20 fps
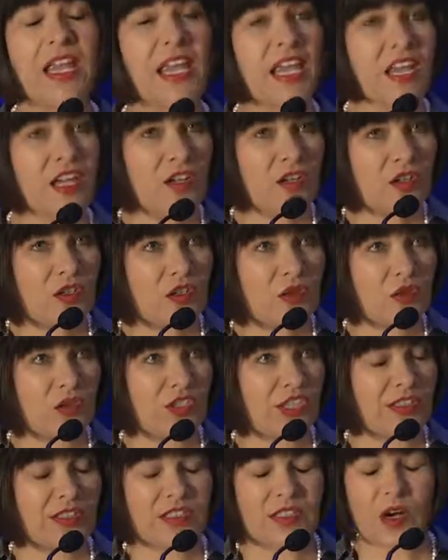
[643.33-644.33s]
En
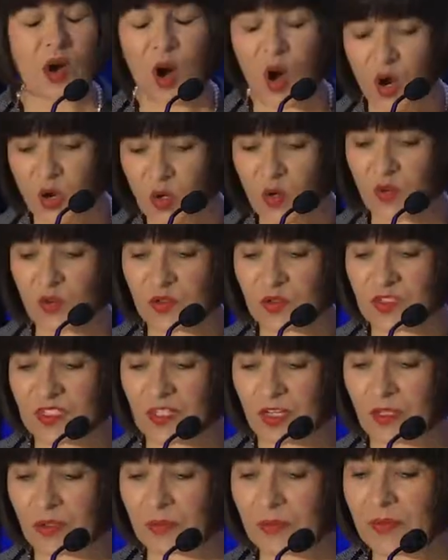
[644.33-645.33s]
conclusion,
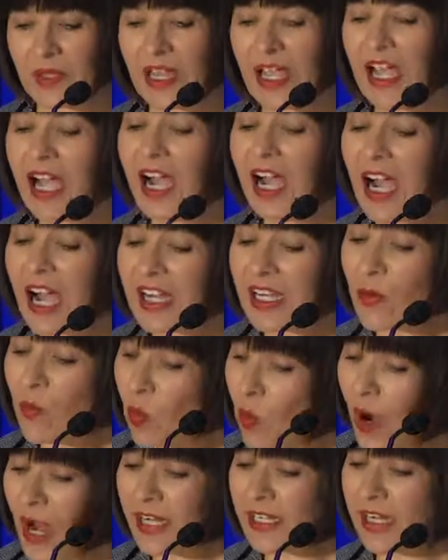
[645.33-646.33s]
I am
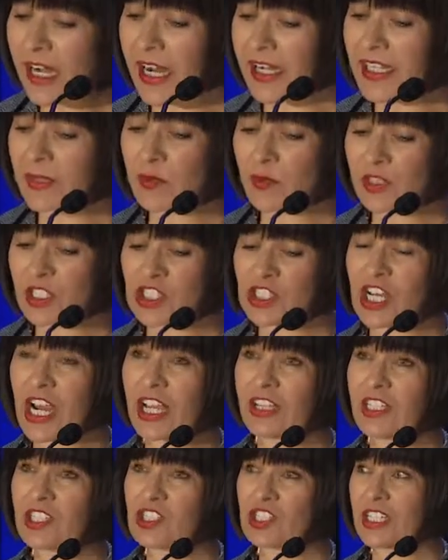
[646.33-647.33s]
wide-eyed about the
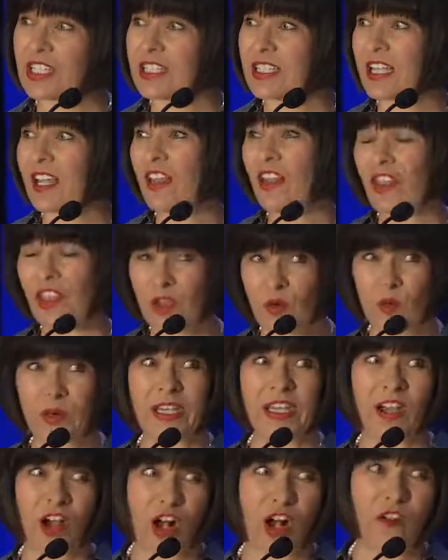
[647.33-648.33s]
challenges that
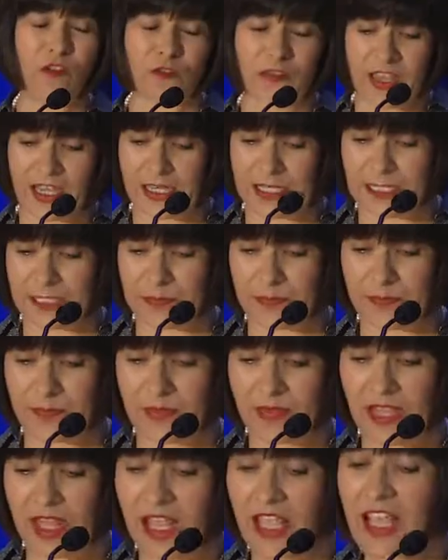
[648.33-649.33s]
we all face.
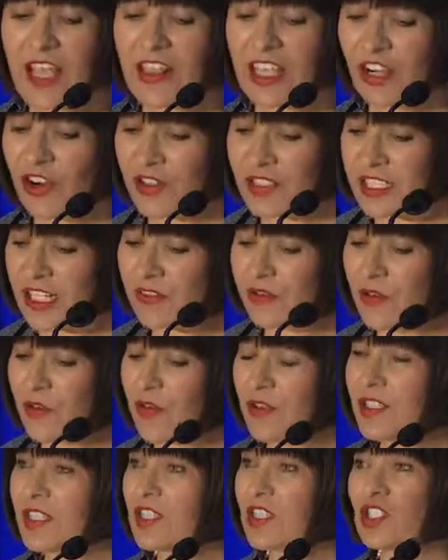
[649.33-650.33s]
They are
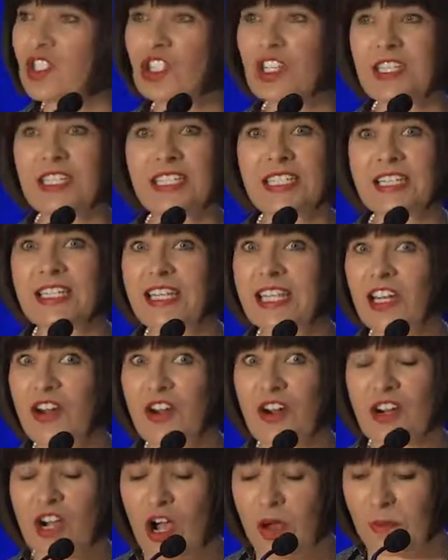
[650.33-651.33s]
diverse just as they are
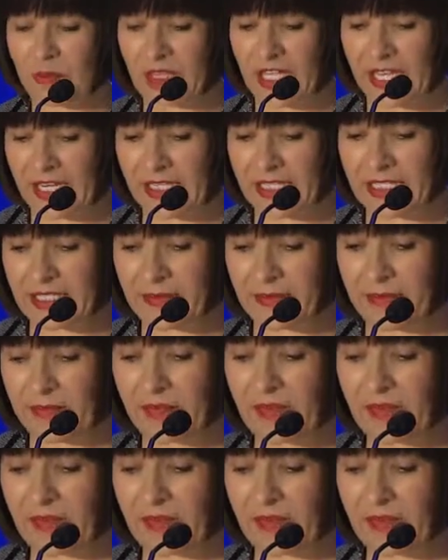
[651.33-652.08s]
complex.